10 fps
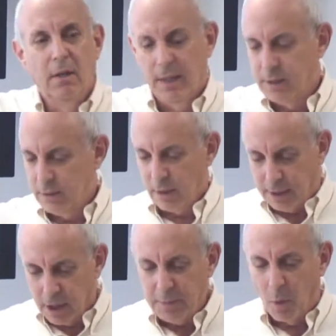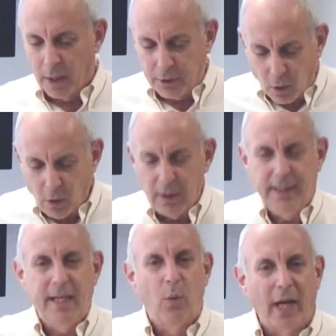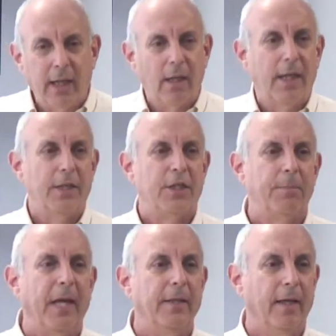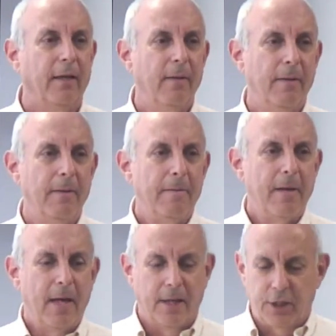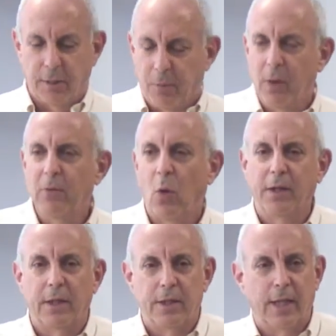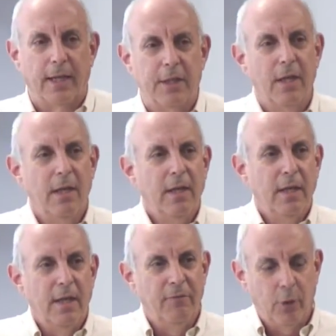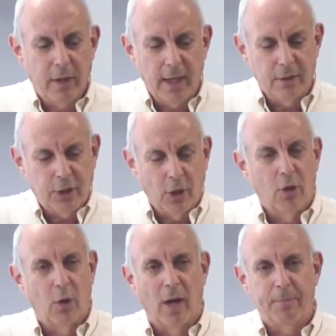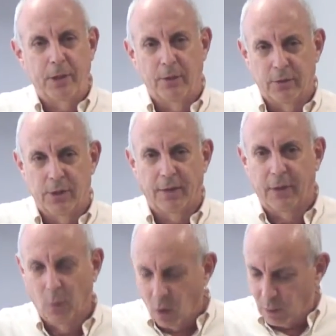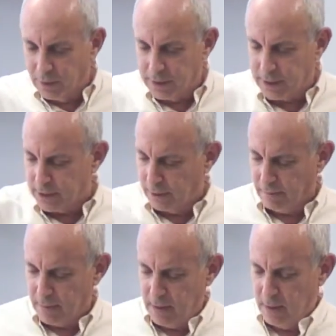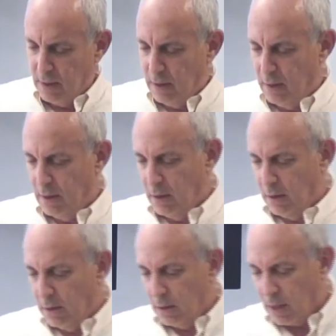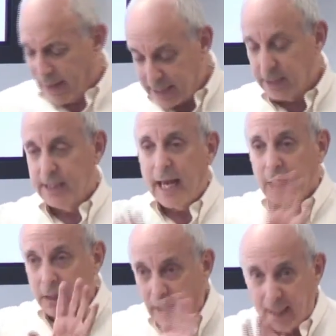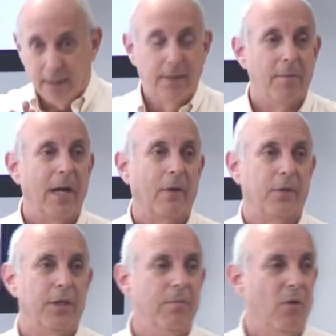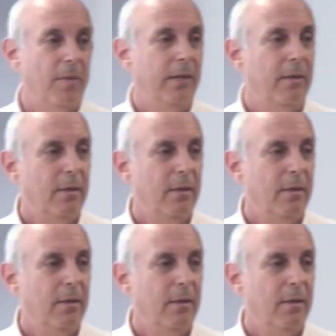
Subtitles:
It's, at this point, totally deregulated spending and a Supreme Court that says if you can't show corruption, there's nothing wrong with the system. And that's a second leg of the democracy movement.